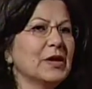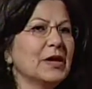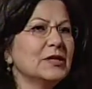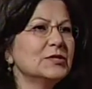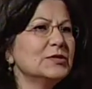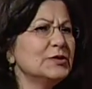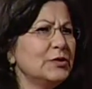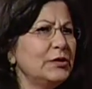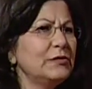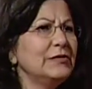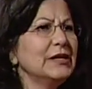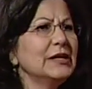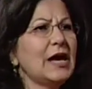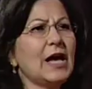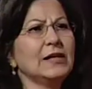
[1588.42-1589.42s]

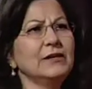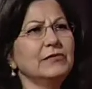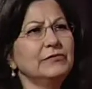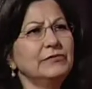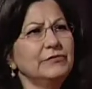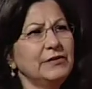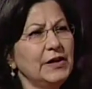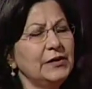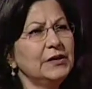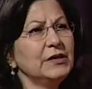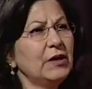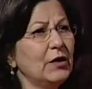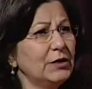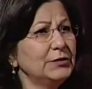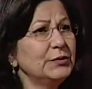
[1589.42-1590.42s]
serving at a very
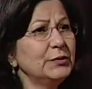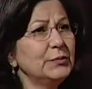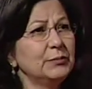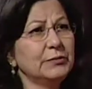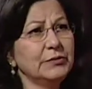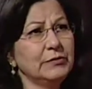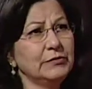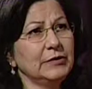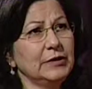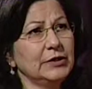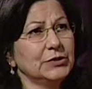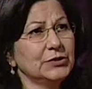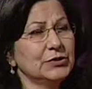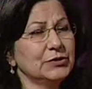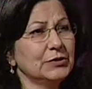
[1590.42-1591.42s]

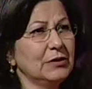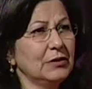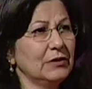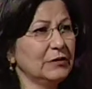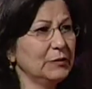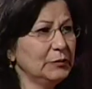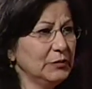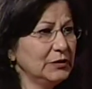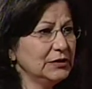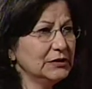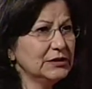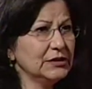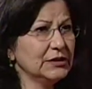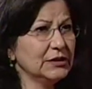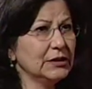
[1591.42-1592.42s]
underprivileged
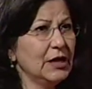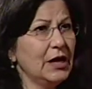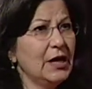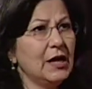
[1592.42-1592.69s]
community